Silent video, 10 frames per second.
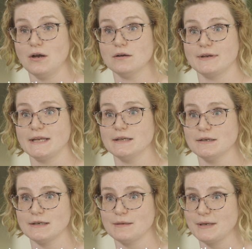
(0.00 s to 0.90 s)
RE
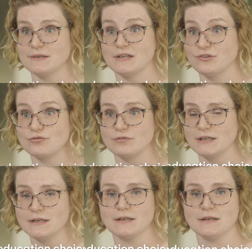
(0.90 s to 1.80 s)
and I picked
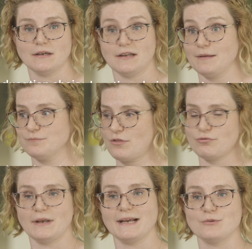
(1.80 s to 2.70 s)
history and I
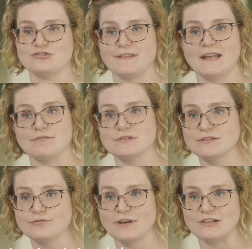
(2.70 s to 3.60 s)
threw a language in there and
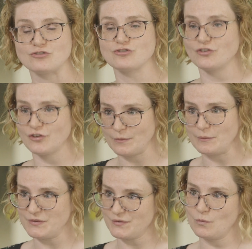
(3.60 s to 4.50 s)
did French just so it
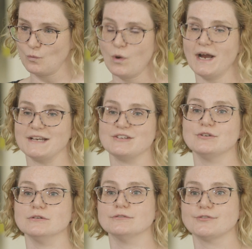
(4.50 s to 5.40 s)
was wide
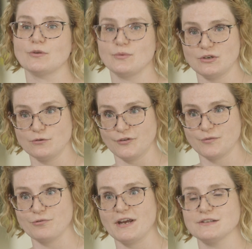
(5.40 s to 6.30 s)
enough, so it was enough
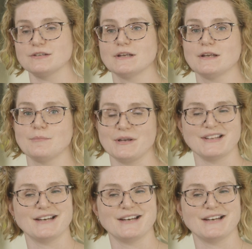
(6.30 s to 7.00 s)
spread because